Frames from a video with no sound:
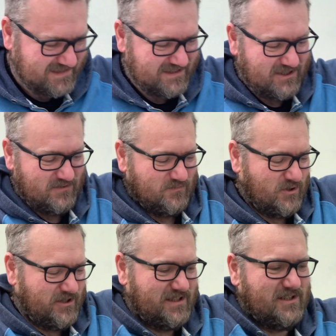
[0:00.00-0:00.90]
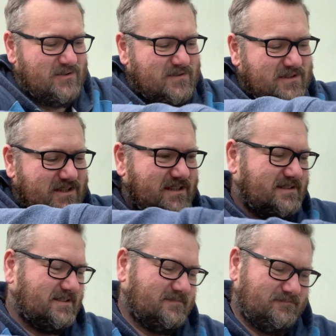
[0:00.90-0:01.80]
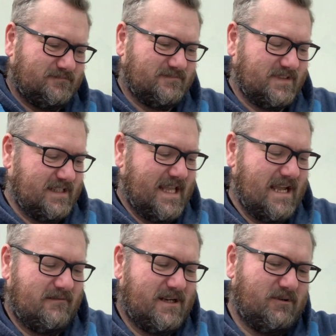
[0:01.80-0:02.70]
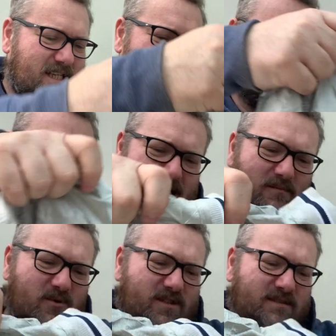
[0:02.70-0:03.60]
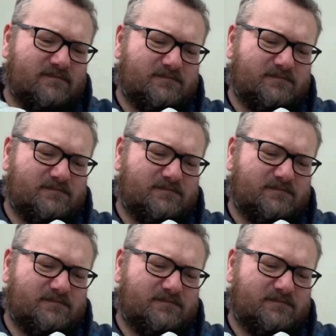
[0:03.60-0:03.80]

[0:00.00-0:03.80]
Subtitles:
Don't want youth shirts. Now here we go, Cowboys.